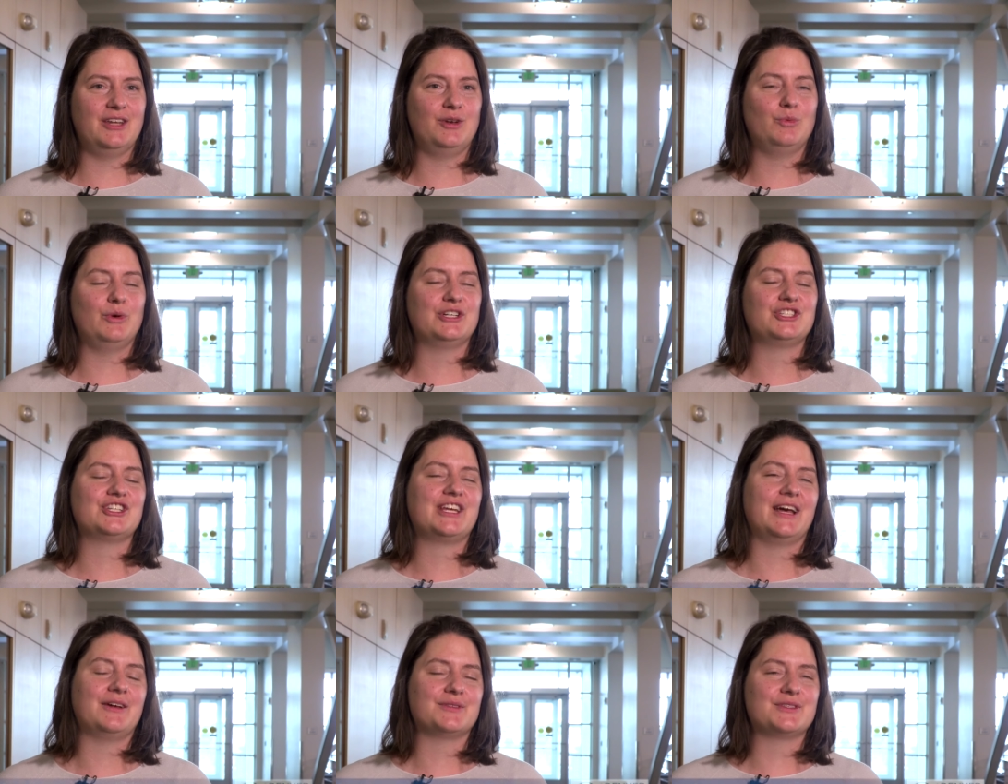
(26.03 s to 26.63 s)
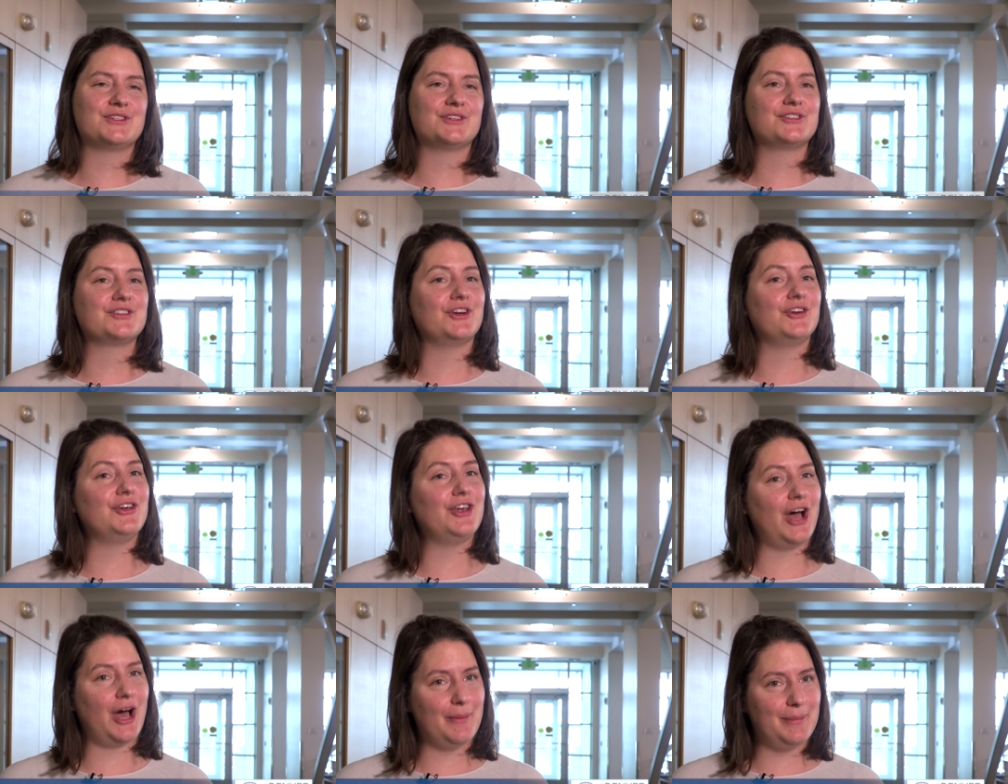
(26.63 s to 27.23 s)
in which counselors
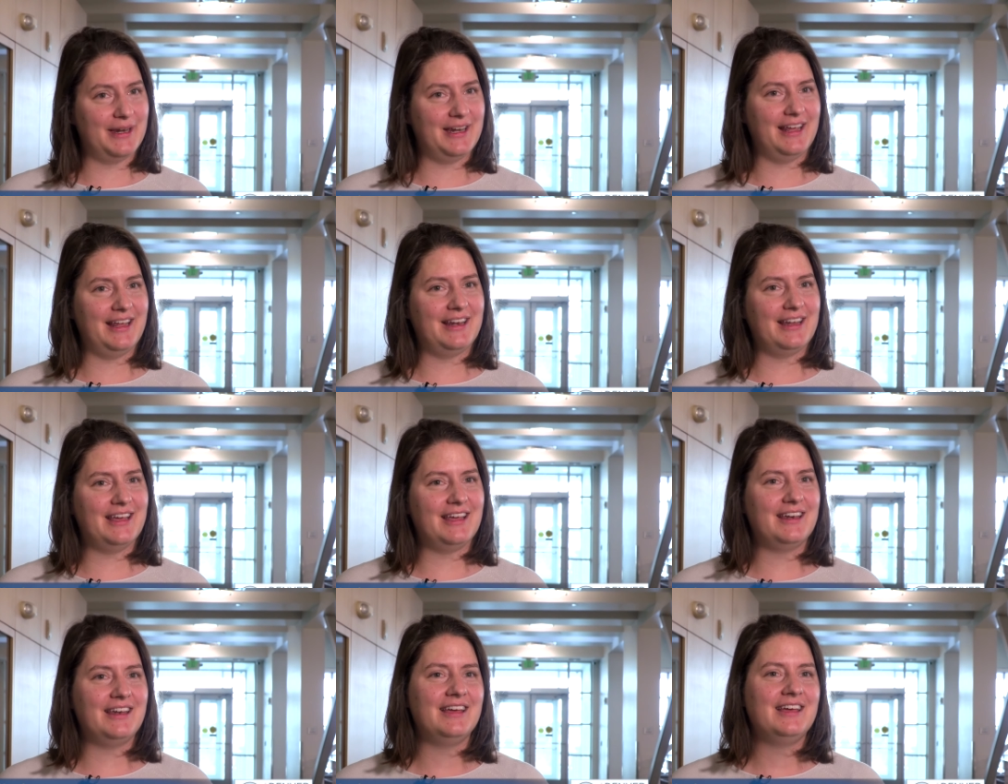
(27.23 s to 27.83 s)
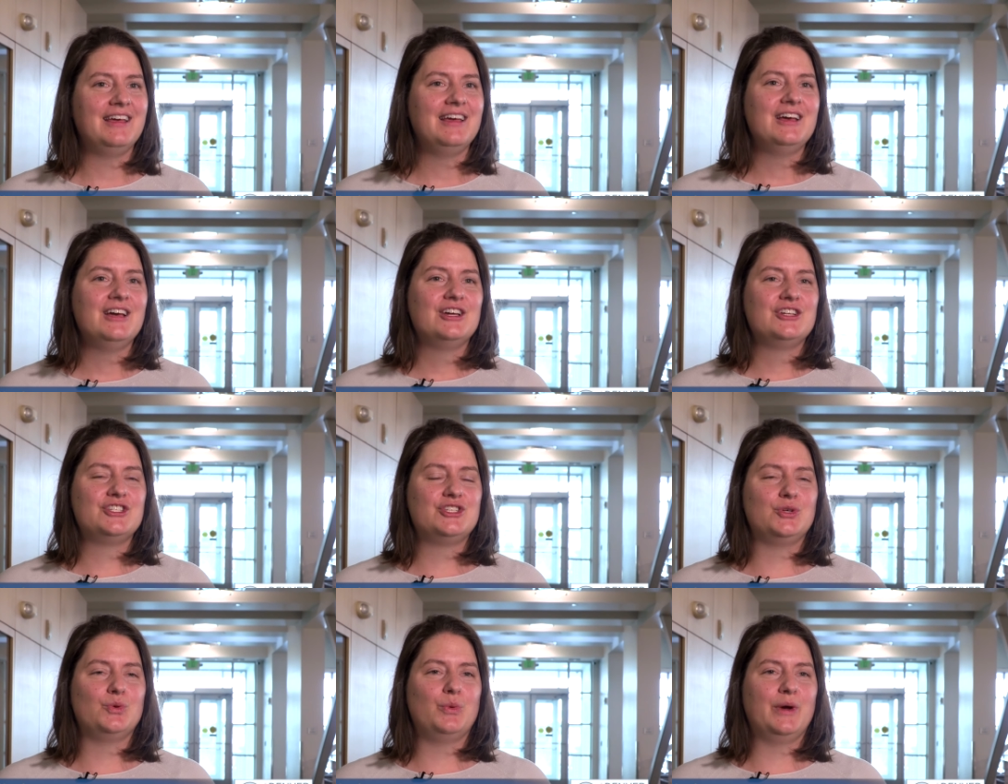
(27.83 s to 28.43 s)
are nominated
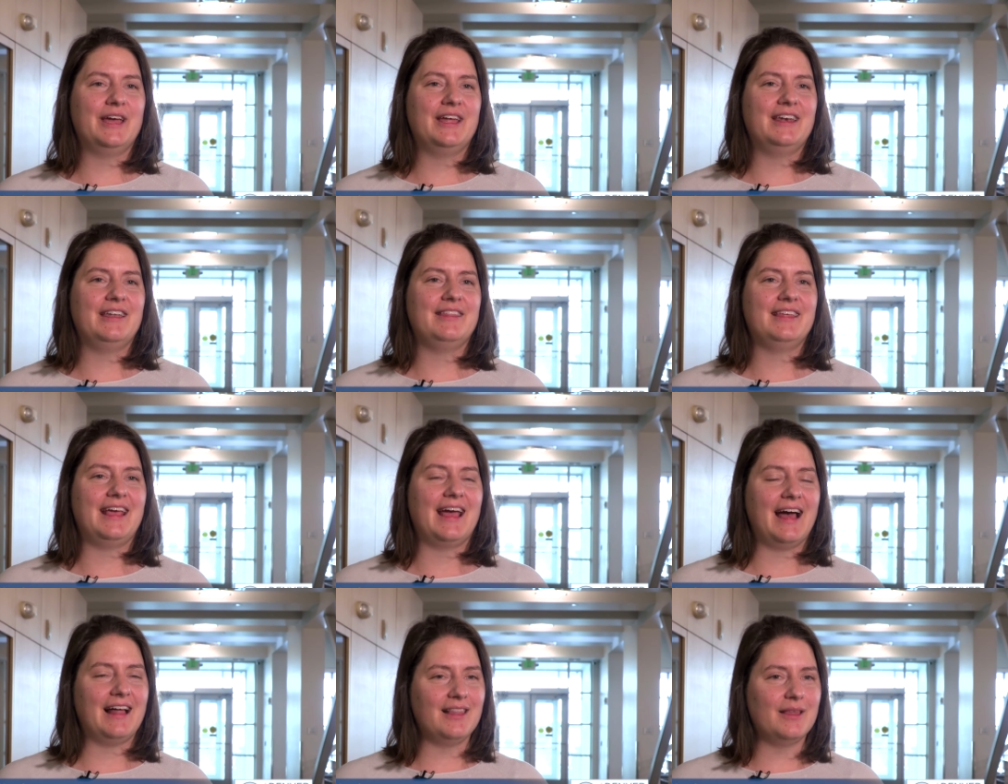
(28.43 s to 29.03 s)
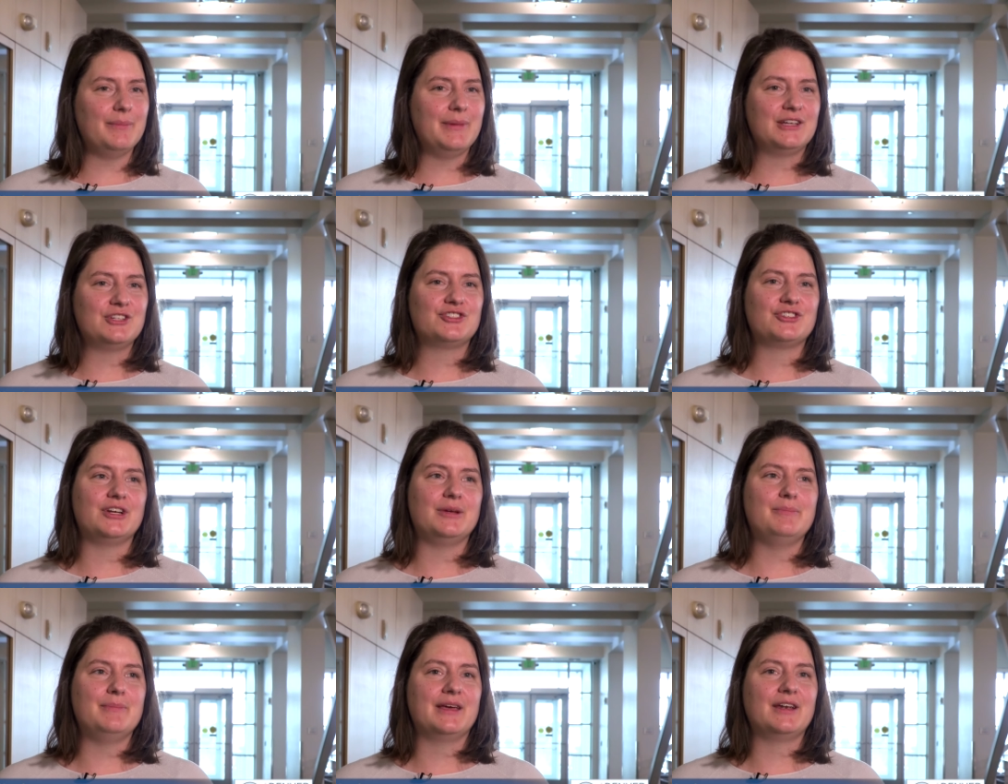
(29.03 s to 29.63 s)
to win the
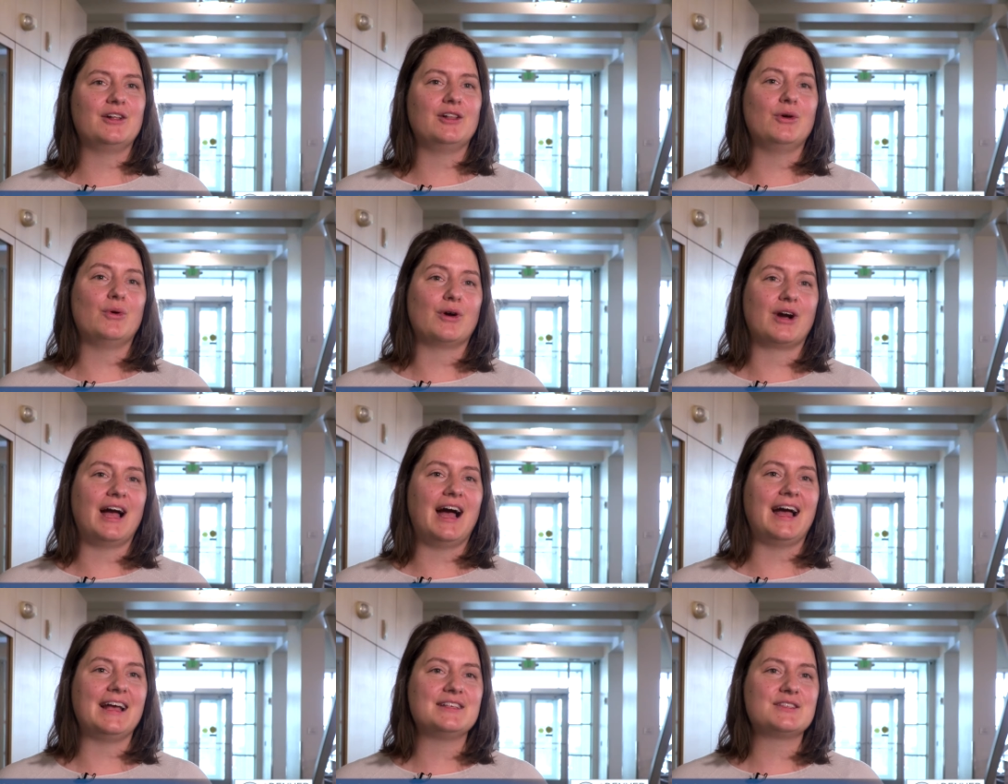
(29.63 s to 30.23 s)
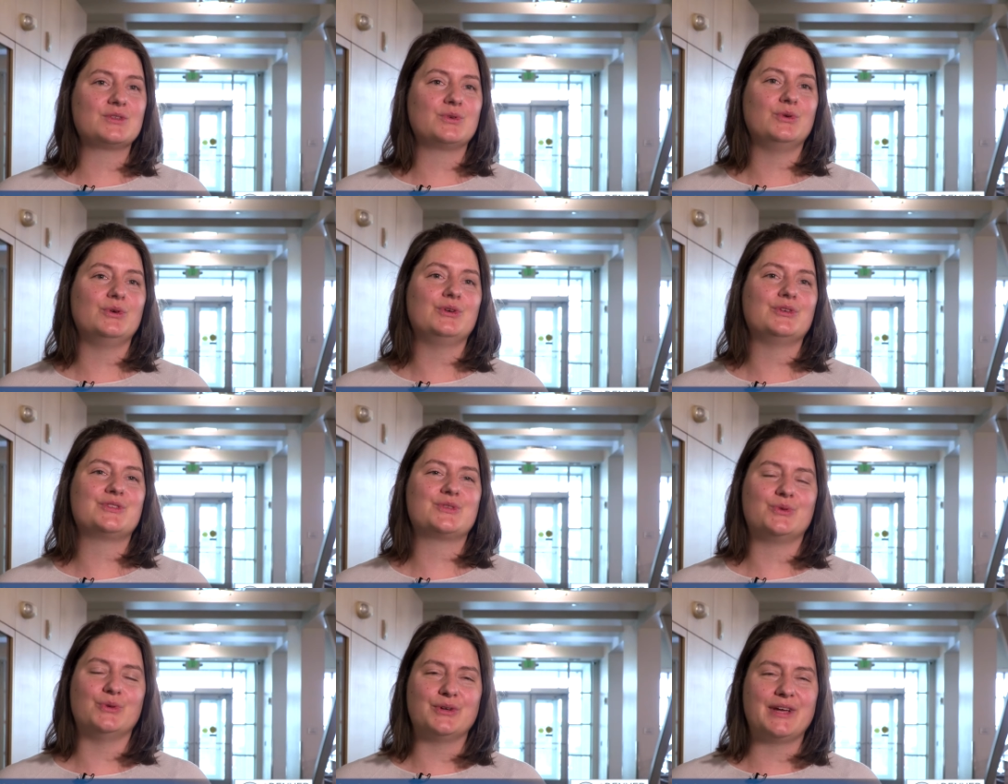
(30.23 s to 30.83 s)
elementary, middle, or high school
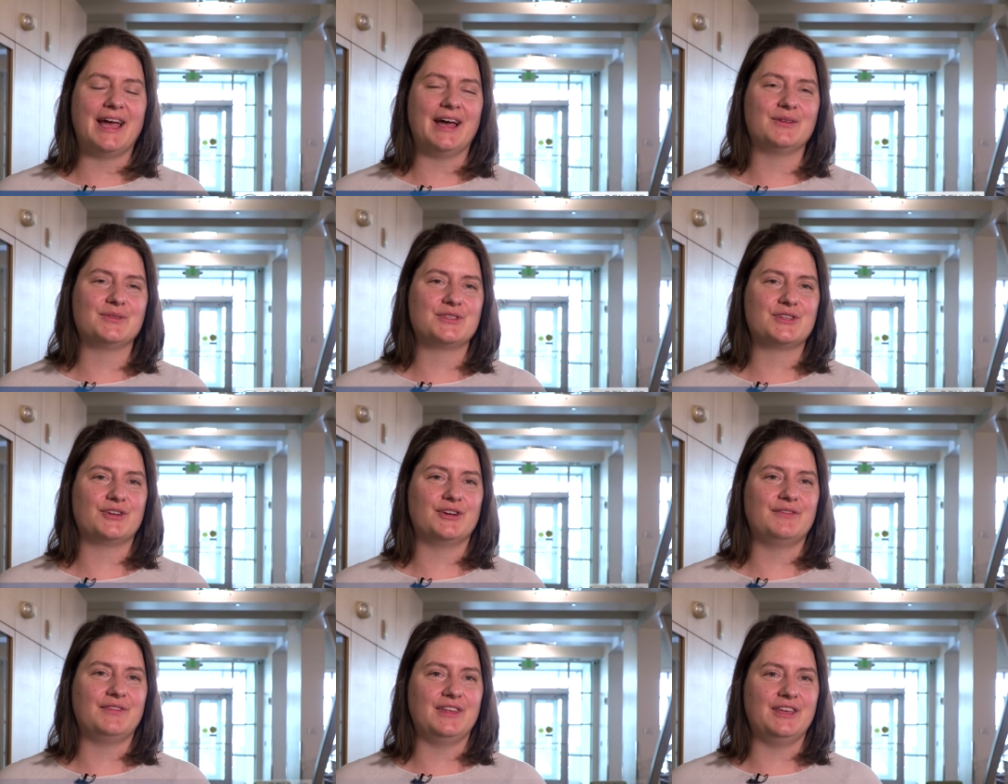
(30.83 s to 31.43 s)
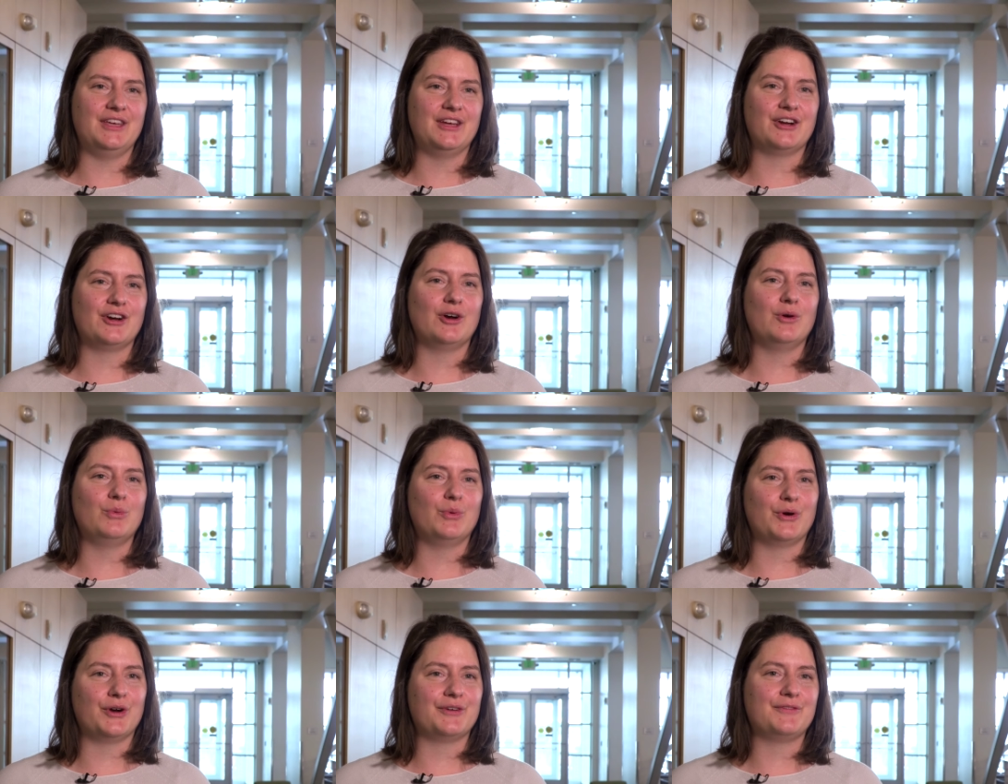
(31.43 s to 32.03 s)
School Counselor of the Year
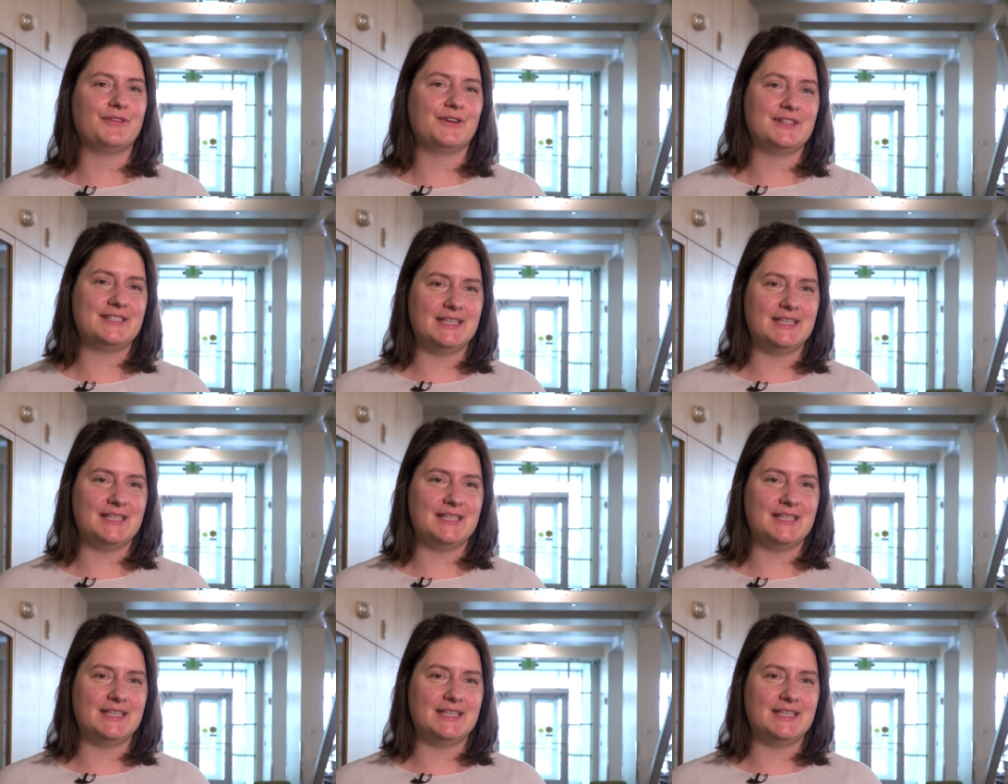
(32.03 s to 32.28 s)
award for